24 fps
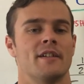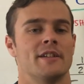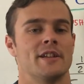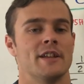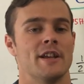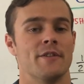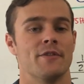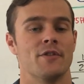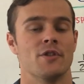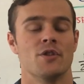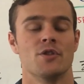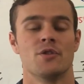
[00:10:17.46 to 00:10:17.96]

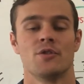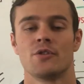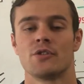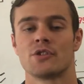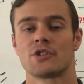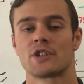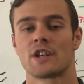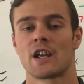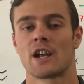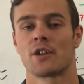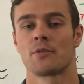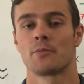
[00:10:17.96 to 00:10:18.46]
If you're new to
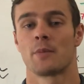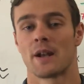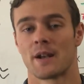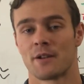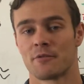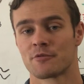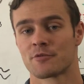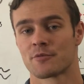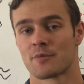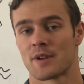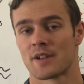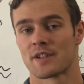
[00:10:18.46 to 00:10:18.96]
this channel, my
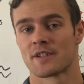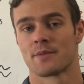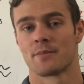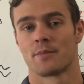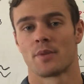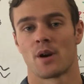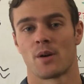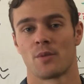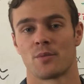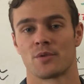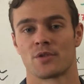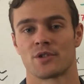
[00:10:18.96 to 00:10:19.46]
name is Preston
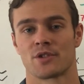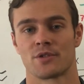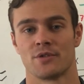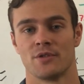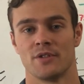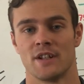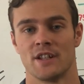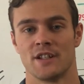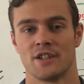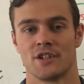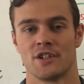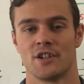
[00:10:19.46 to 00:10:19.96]
Palmer,
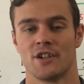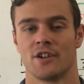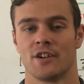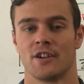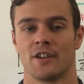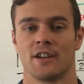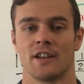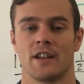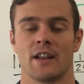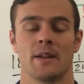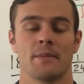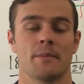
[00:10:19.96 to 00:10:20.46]
student engineering,